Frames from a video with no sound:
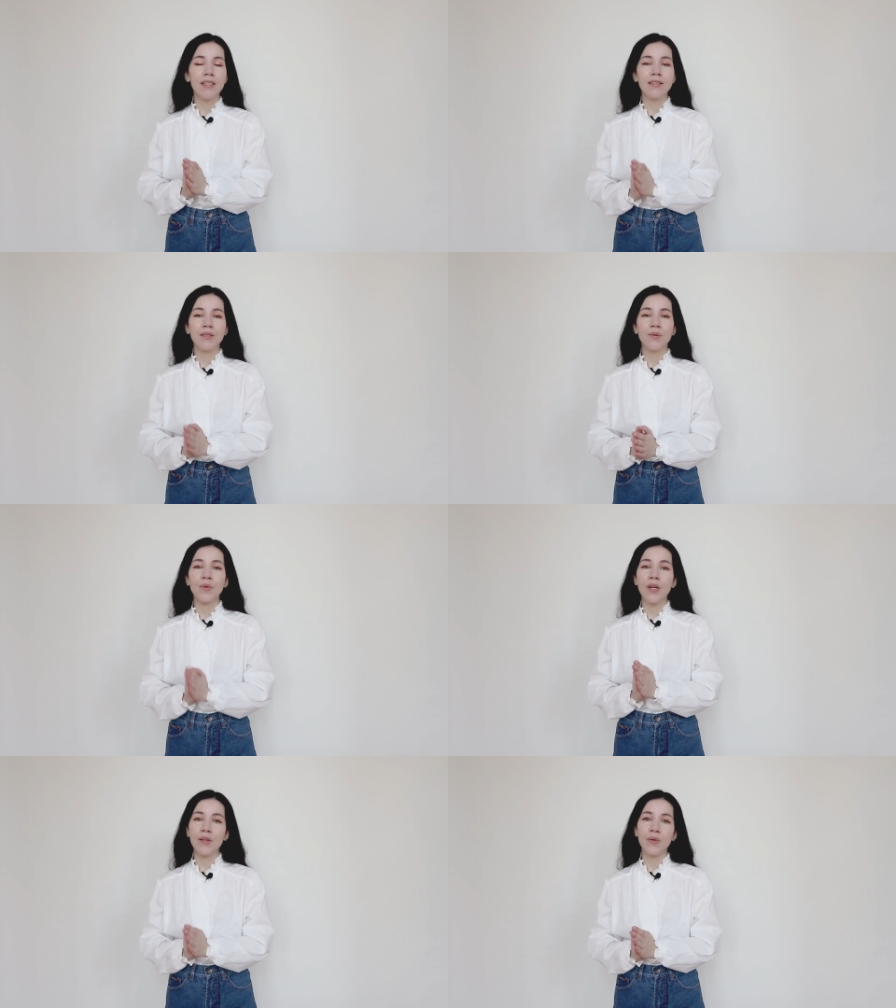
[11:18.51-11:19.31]

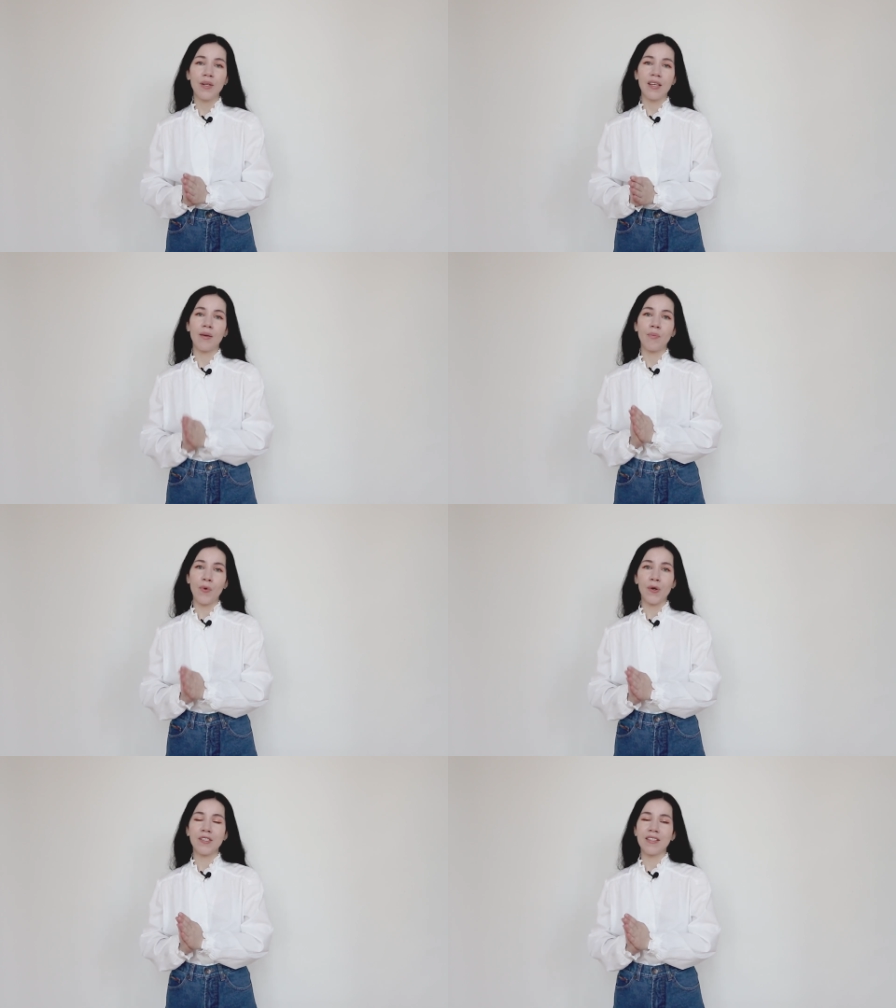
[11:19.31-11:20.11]
It's really, really
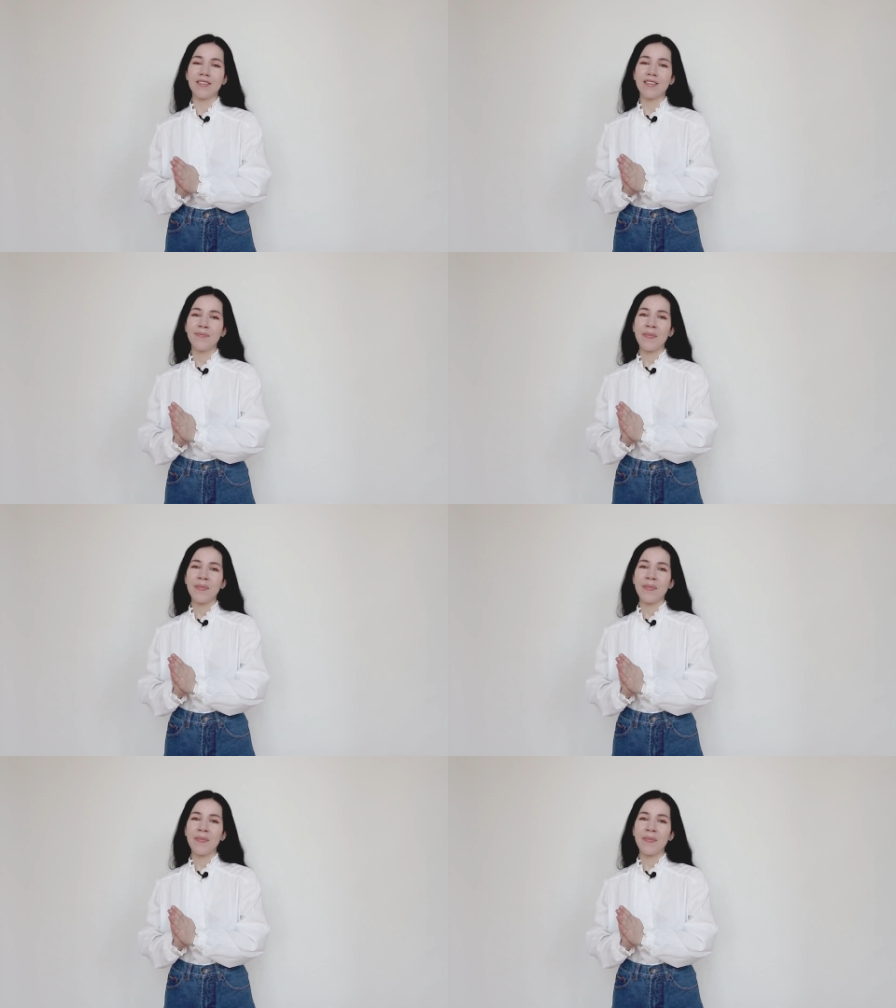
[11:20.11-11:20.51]
important.